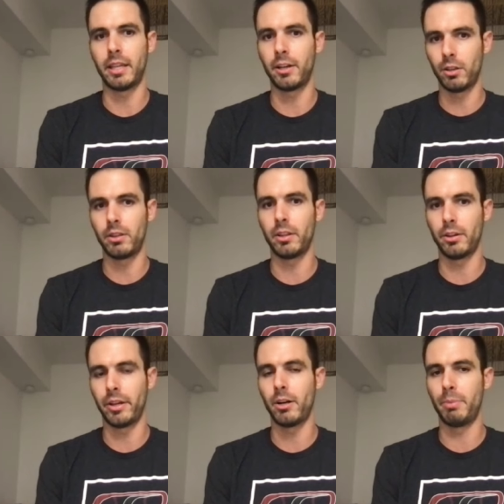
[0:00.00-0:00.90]
they're they're
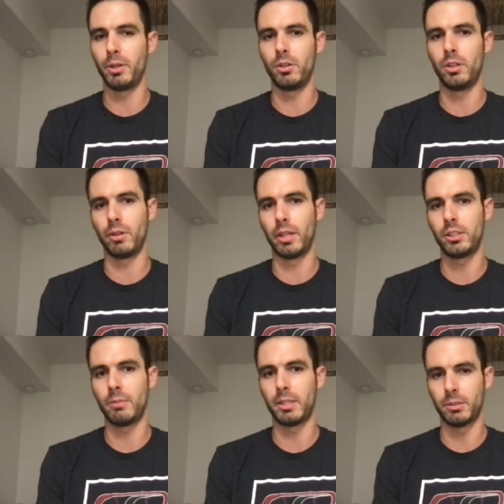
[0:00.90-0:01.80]
there to build the
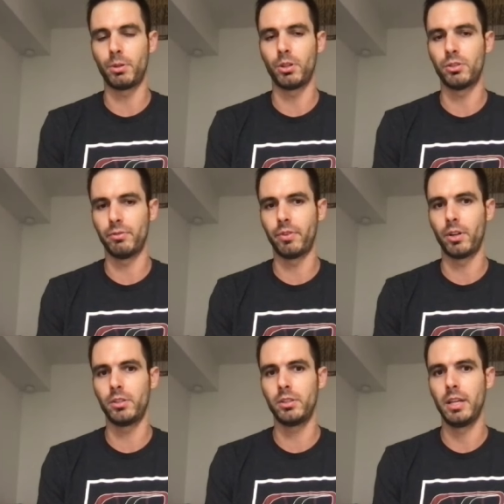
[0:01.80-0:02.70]
relationship as a person
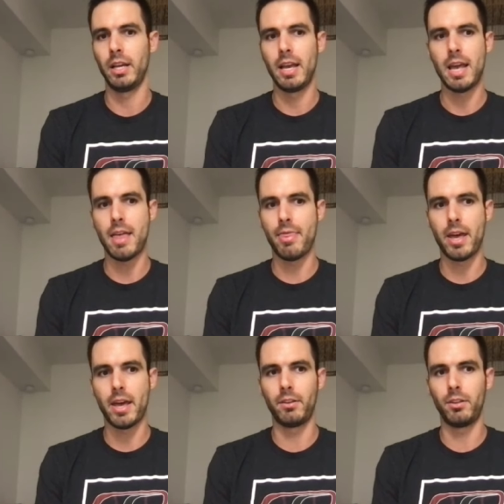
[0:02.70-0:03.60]
first. And
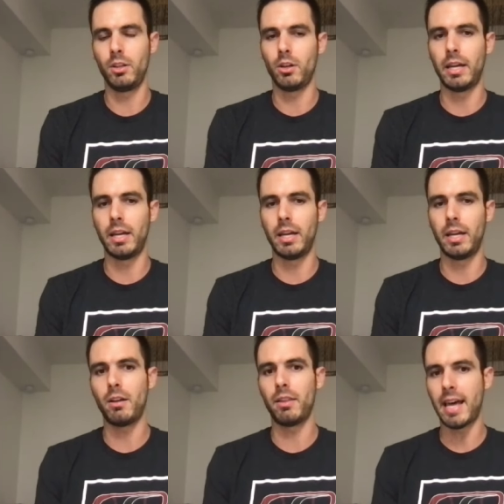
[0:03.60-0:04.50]
then, you know, it, it
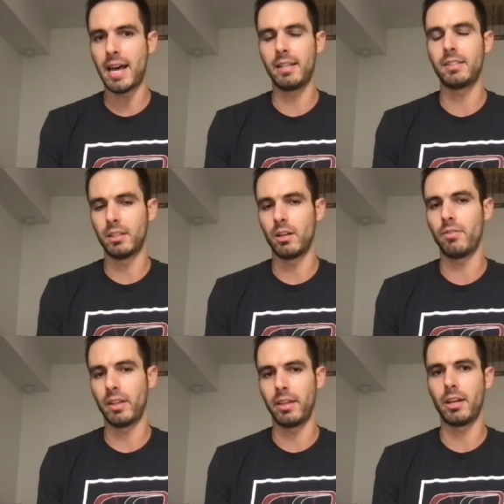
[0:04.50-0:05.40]
that itself,
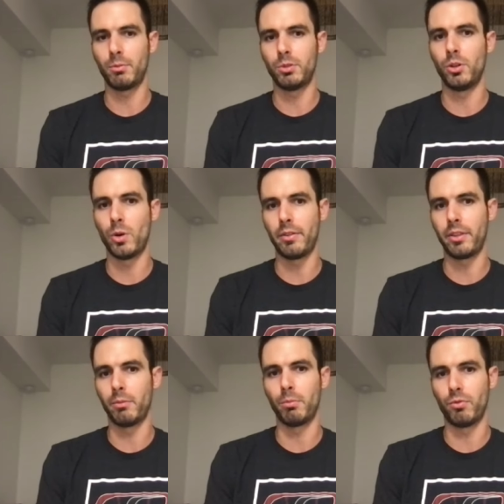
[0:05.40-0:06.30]
I think, helps you go out
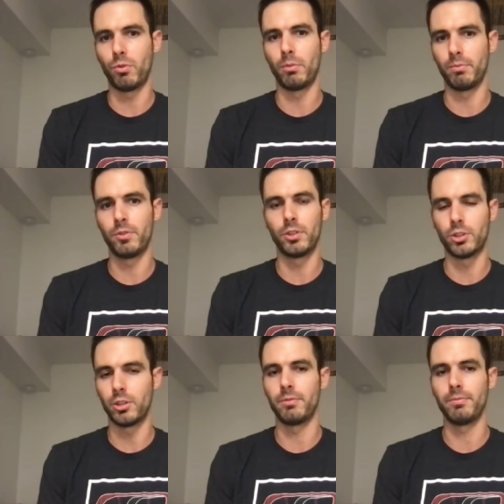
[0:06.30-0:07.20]
there and perform for sure. And